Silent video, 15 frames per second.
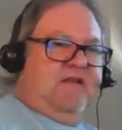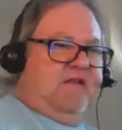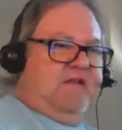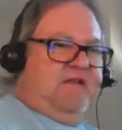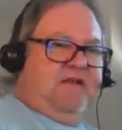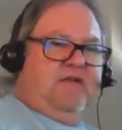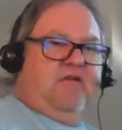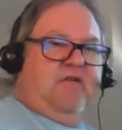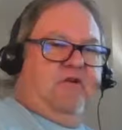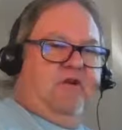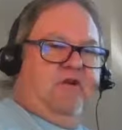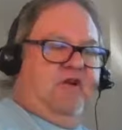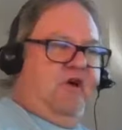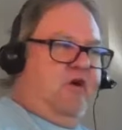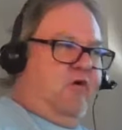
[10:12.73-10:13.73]
little
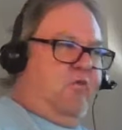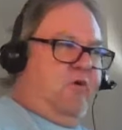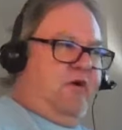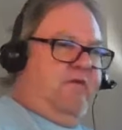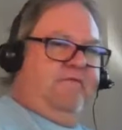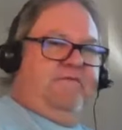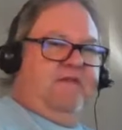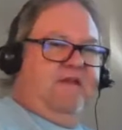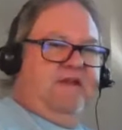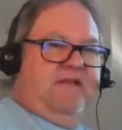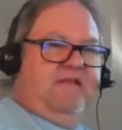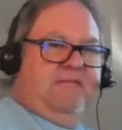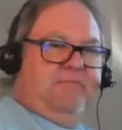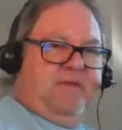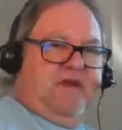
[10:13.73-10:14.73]
or no, if
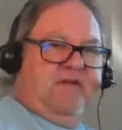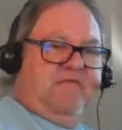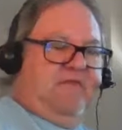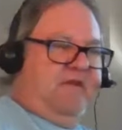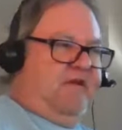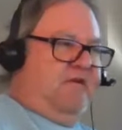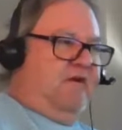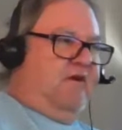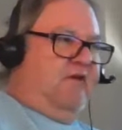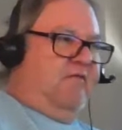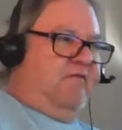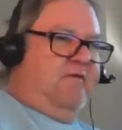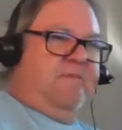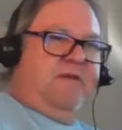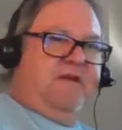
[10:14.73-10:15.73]
any, benefit at all
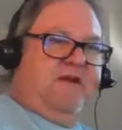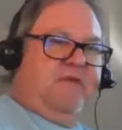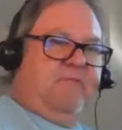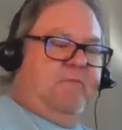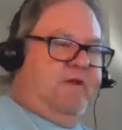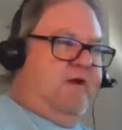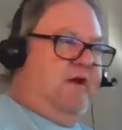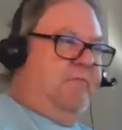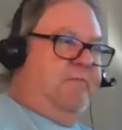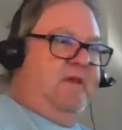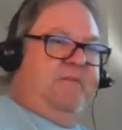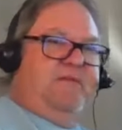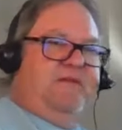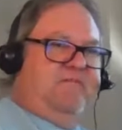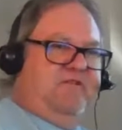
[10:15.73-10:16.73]
from the government.
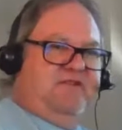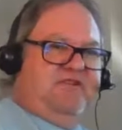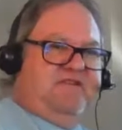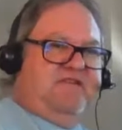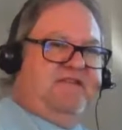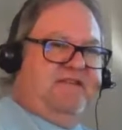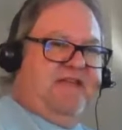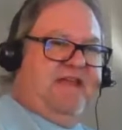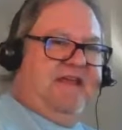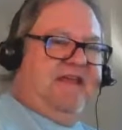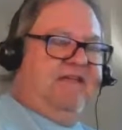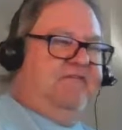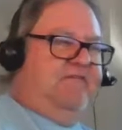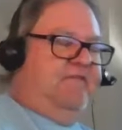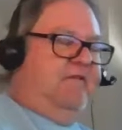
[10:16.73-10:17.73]
Maybe even just
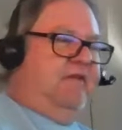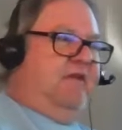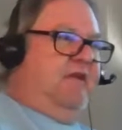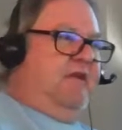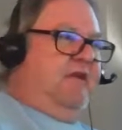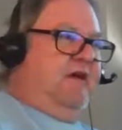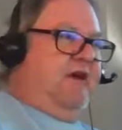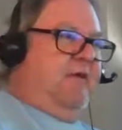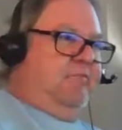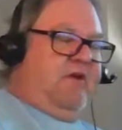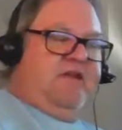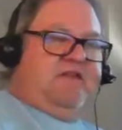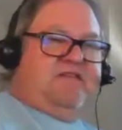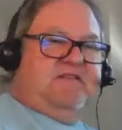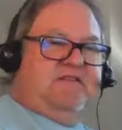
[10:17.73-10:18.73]
negative,
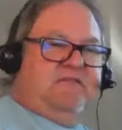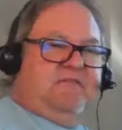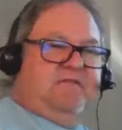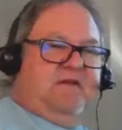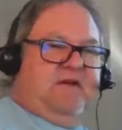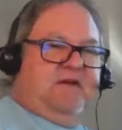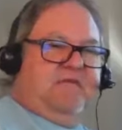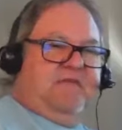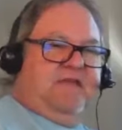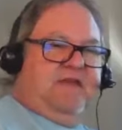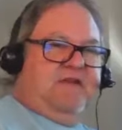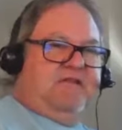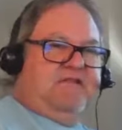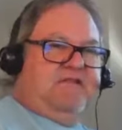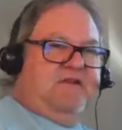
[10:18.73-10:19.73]
oppressive
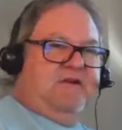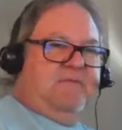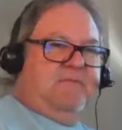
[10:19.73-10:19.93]
things.